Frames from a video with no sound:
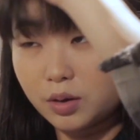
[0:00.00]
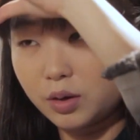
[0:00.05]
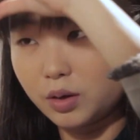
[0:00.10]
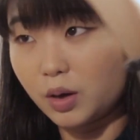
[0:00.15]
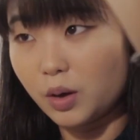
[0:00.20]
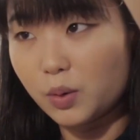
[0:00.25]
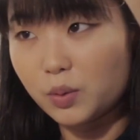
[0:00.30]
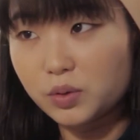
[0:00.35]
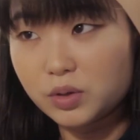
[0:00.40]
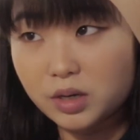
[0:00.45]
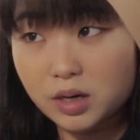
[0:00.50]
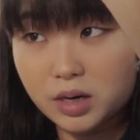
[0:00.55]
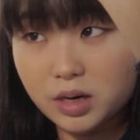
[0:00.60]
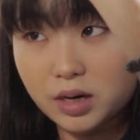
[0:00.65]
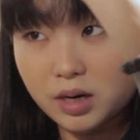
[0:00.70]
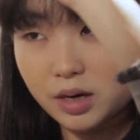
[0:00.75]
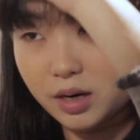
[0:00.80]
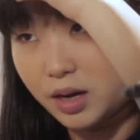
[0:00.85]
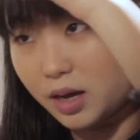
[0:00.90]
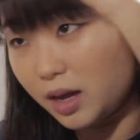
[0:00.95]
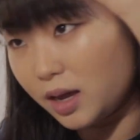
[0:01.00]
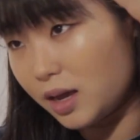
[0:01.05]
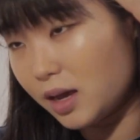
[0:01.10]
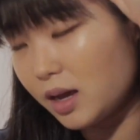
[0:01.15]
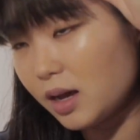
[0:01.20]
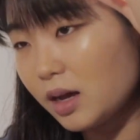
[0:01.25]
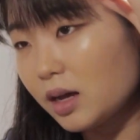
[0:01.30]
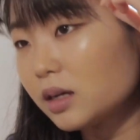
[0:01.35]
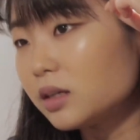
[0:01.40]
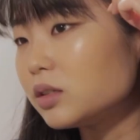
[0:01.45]
go there
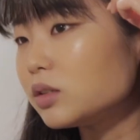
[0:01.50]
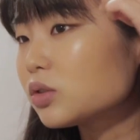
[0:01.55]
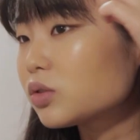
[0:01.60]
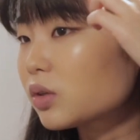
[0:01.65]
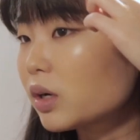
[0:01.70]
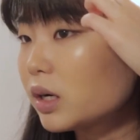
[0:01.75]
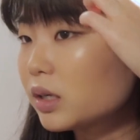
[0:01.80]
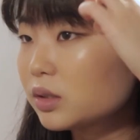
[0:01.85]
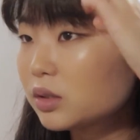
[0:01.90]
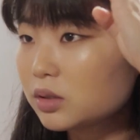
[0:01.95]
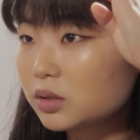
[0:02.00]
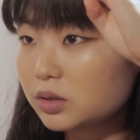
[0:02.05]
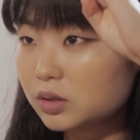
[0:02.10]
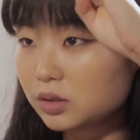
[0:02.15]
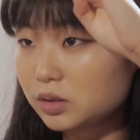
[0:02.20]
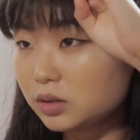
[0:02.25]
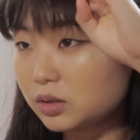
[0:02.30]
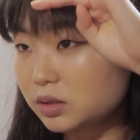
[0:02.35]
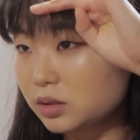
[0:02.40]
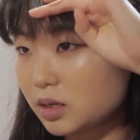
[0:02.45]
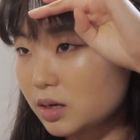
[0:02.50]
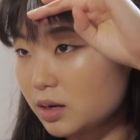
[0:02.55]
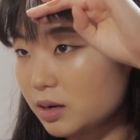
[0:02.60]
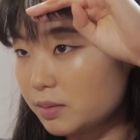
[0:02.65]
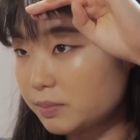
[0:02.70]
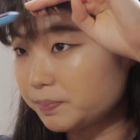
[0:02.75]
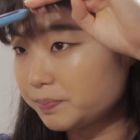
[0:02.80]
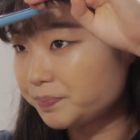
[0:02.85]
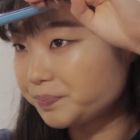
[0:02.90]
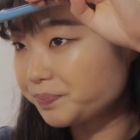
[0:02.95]
and try to do
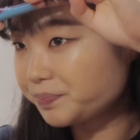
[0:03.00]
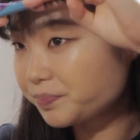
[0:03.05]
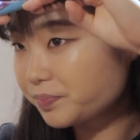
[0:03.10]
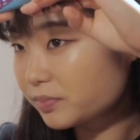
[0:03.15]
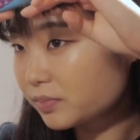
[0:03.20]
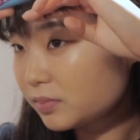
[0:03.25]
some